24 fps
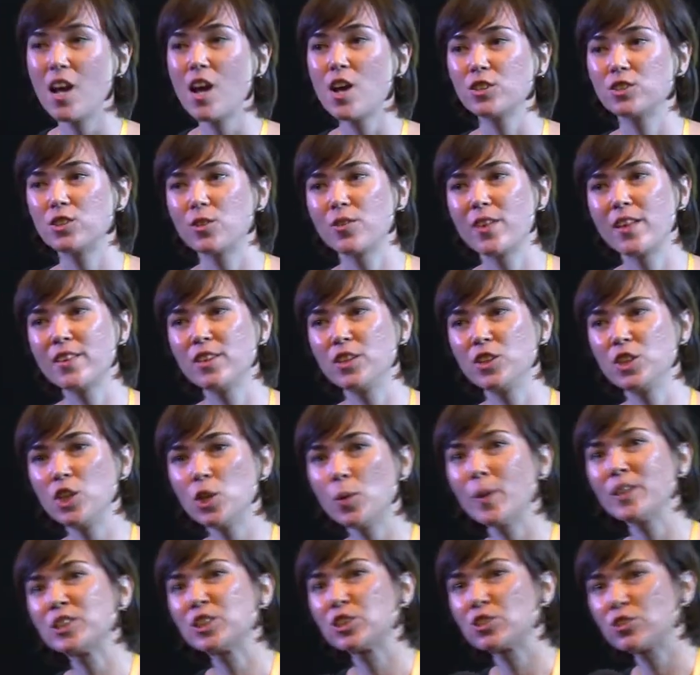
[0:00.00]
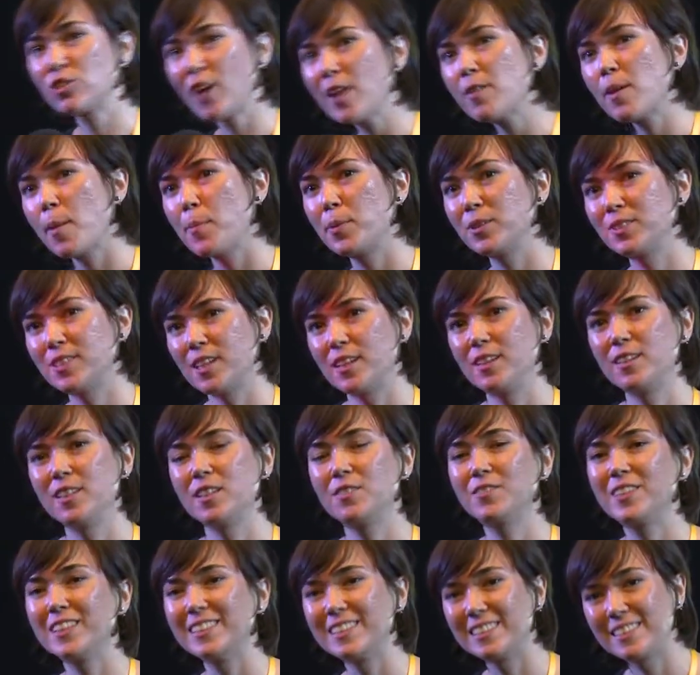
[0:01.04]
So then the US trade
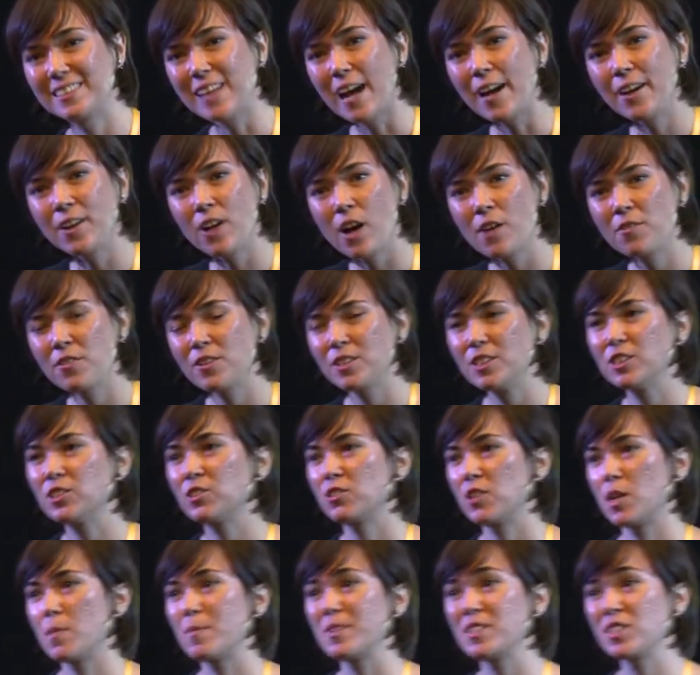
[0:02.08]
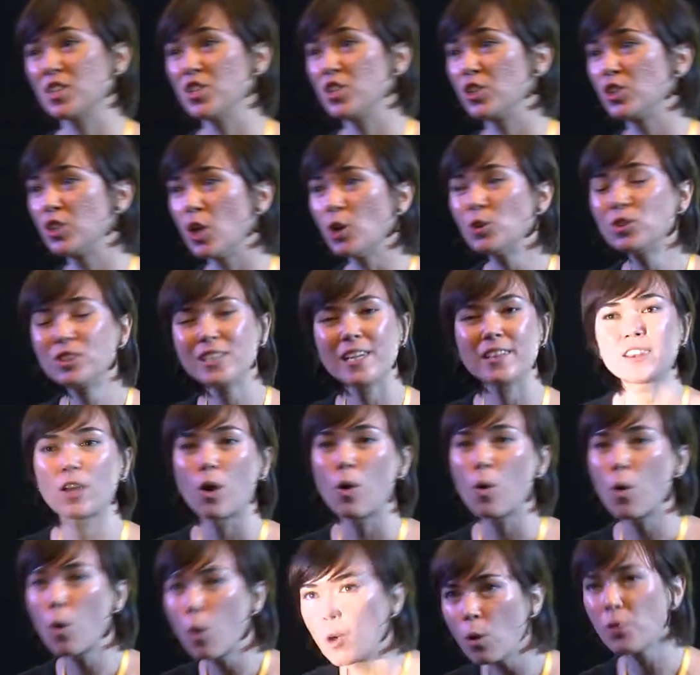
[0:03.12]
representative can sign off on these agreements, negotiate the
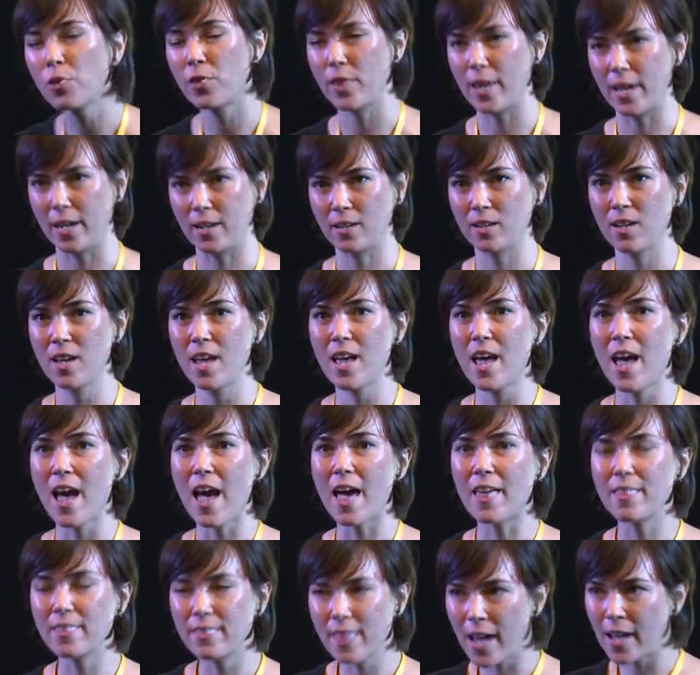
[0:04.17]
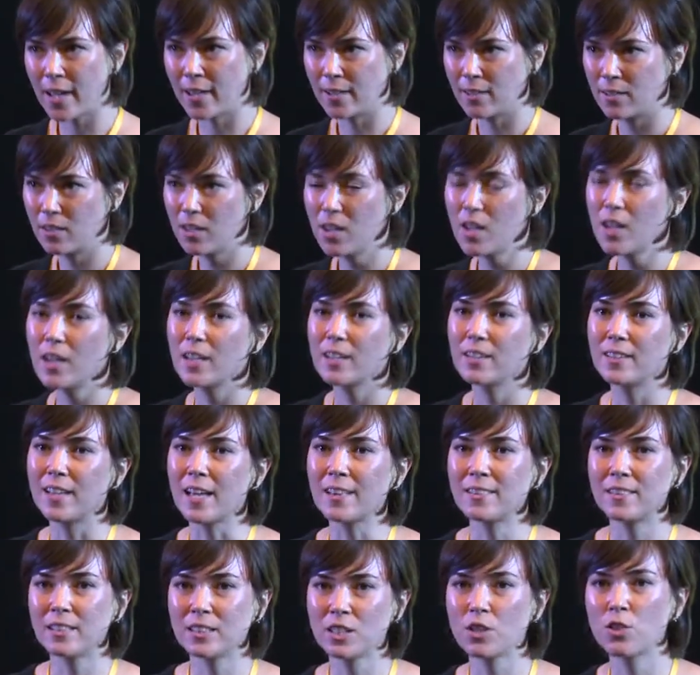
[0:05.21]
whole thing, and then
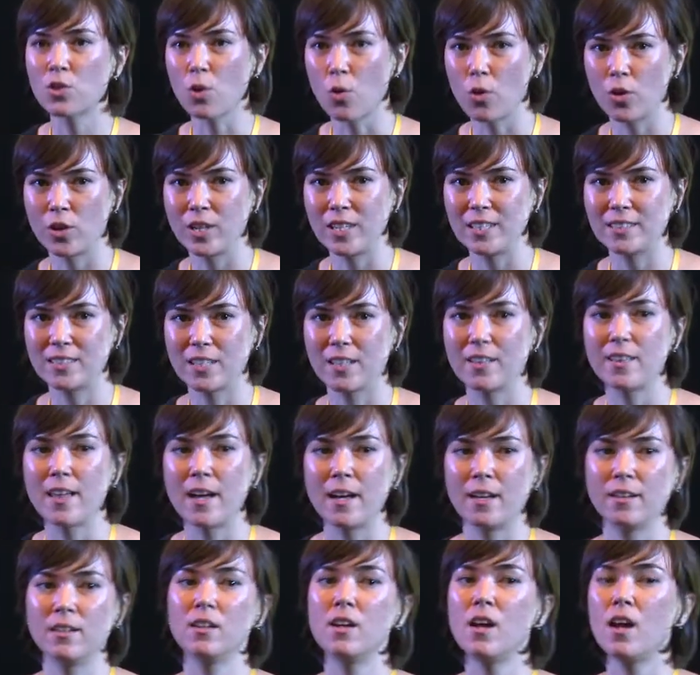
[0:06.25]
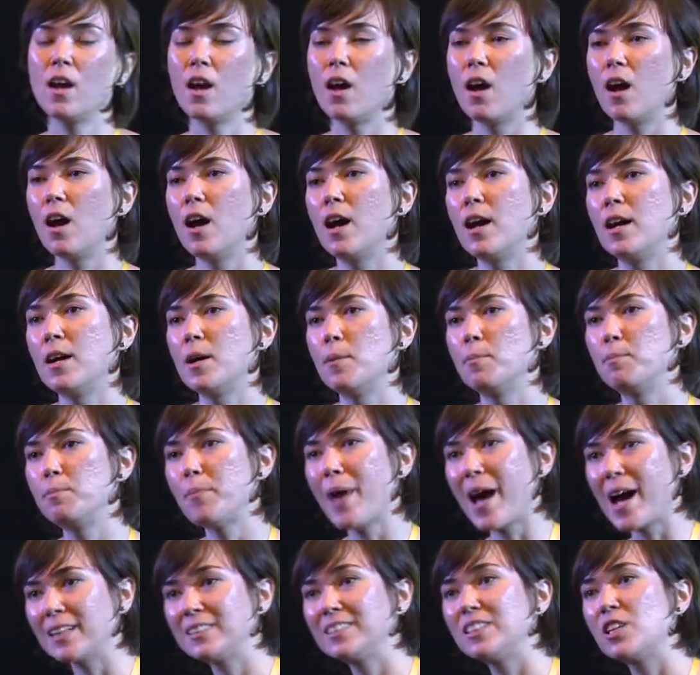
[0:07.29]
get this authority to then
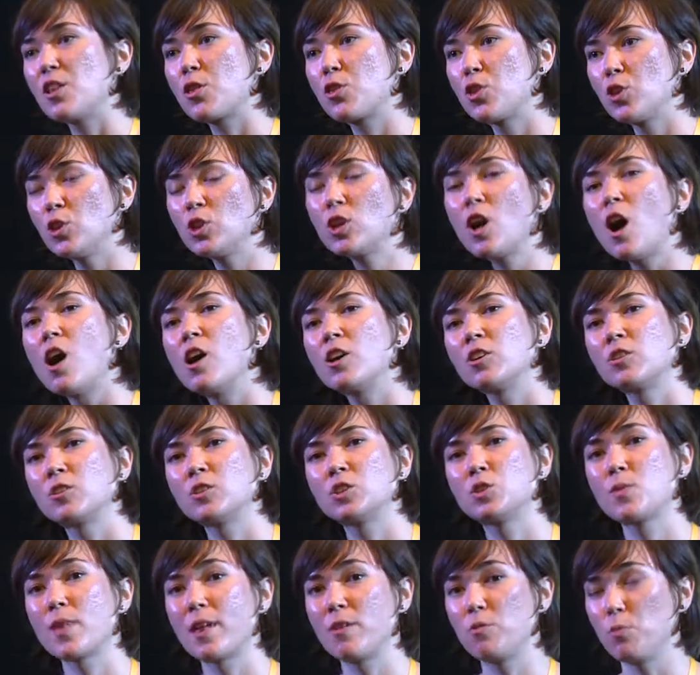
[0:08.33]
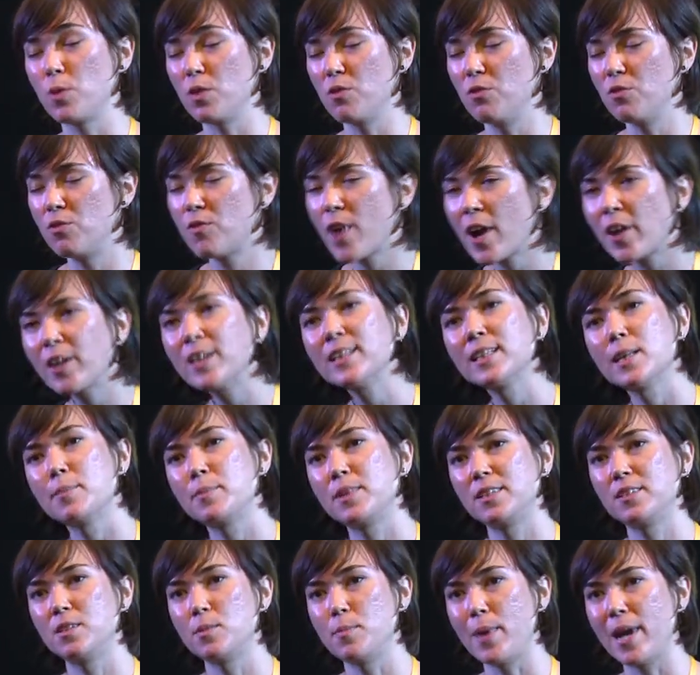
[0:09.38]
pass it through Congress with very
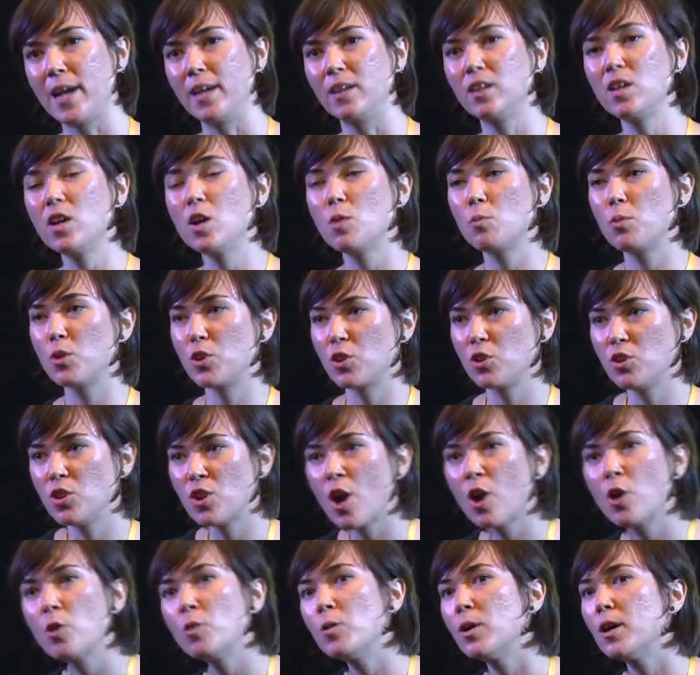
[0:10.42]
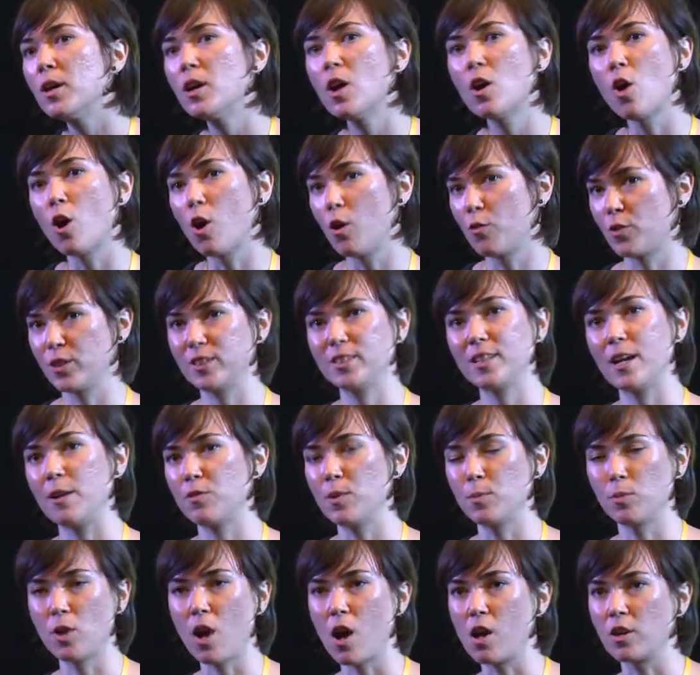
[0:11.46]
limited debate, with no oversight
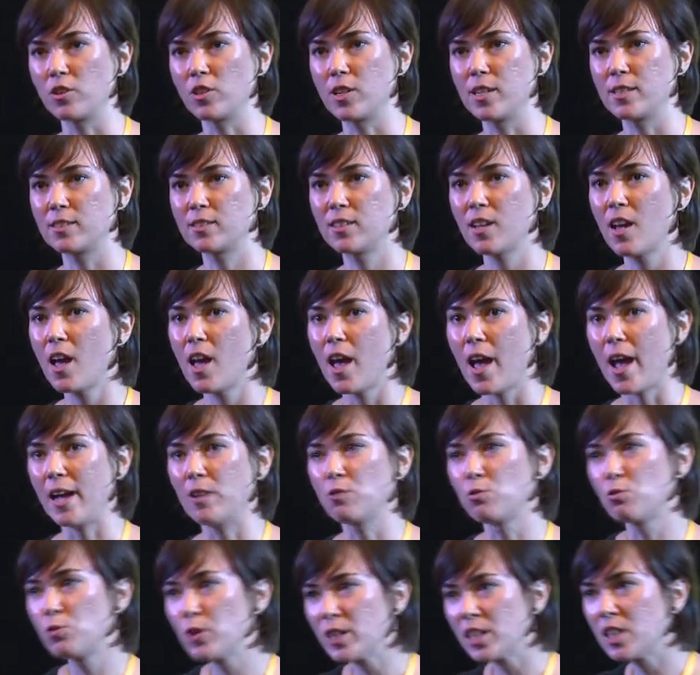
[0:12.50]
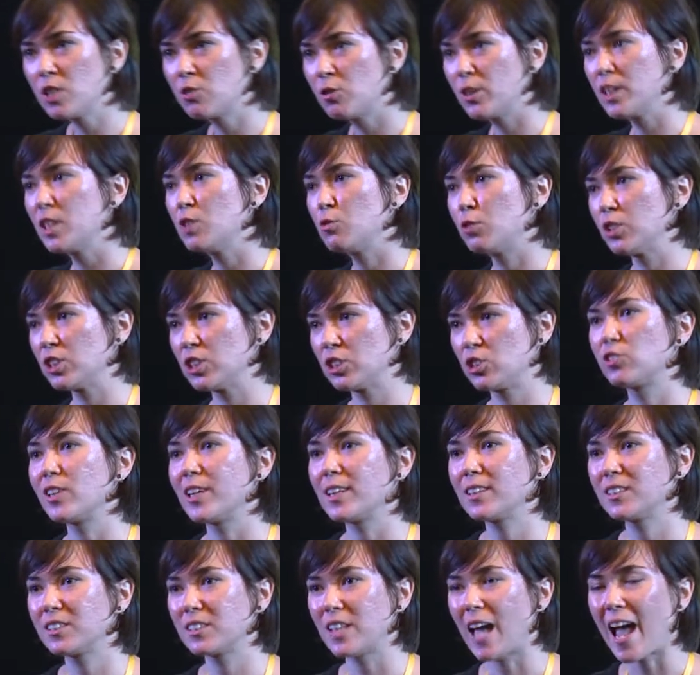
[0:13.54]
from Congress, and really, really
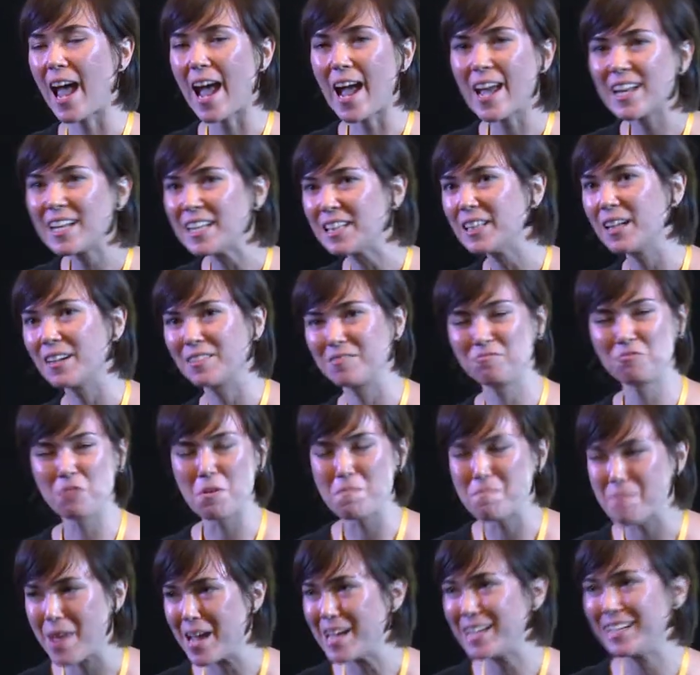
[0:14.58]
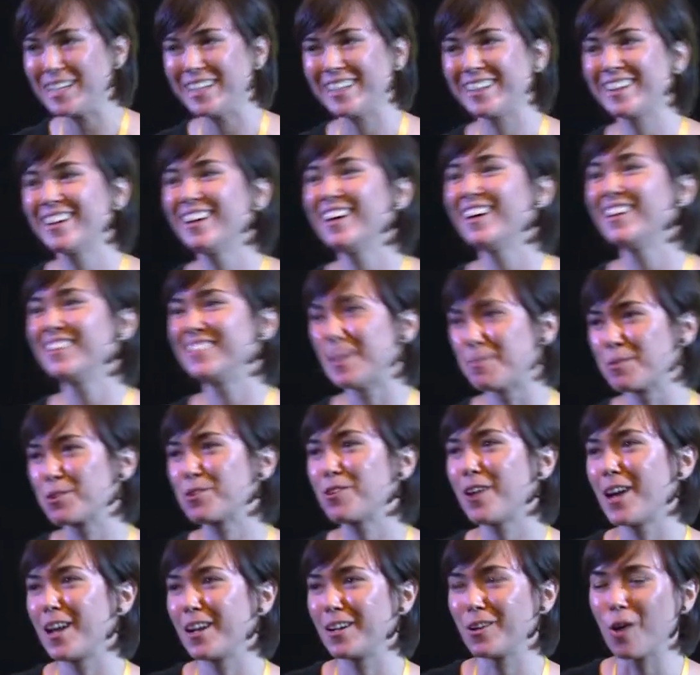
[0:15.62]
restricts any remaining
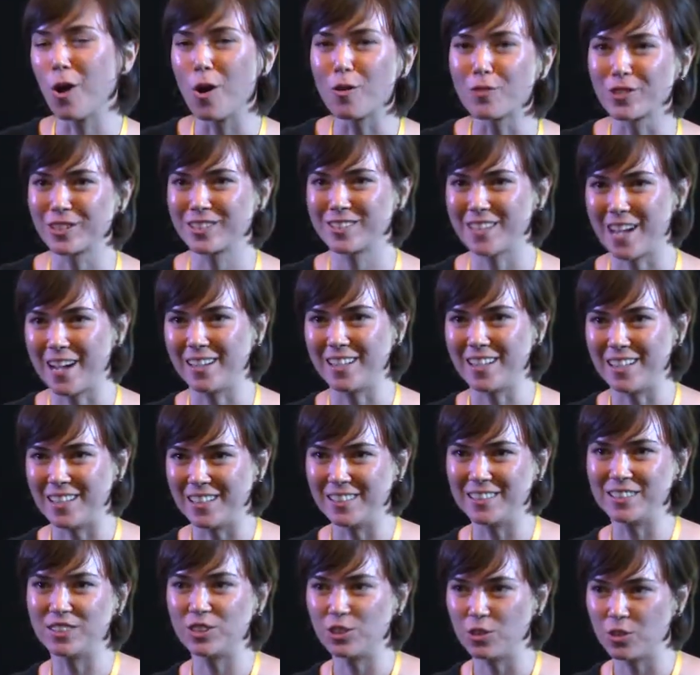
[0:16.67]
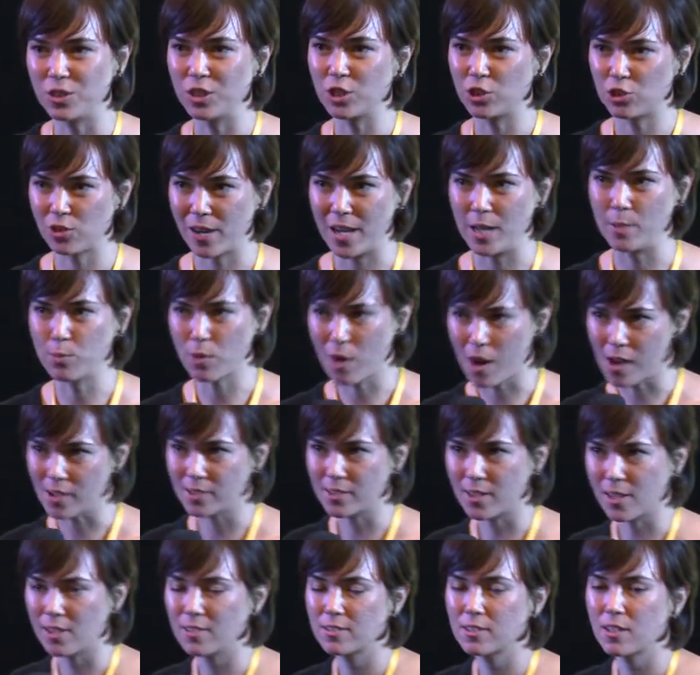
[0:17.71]
democratic oversight into the trade
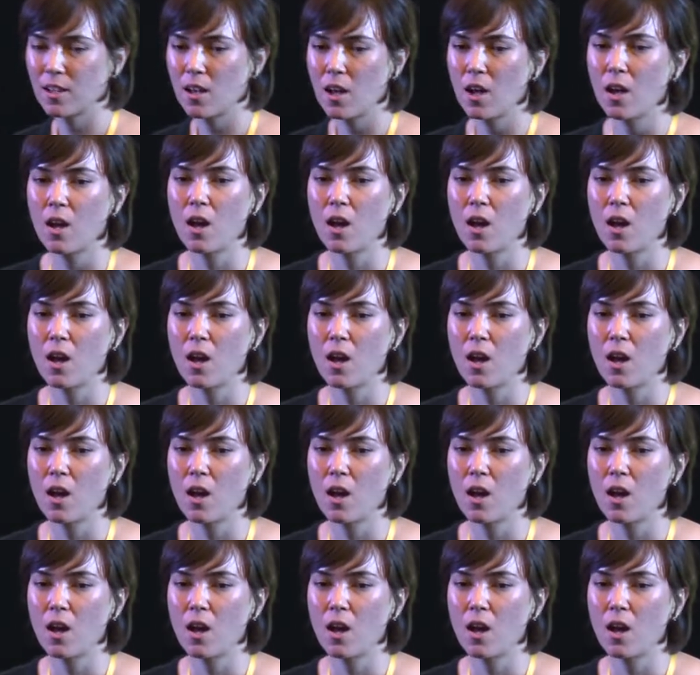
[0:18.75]
process.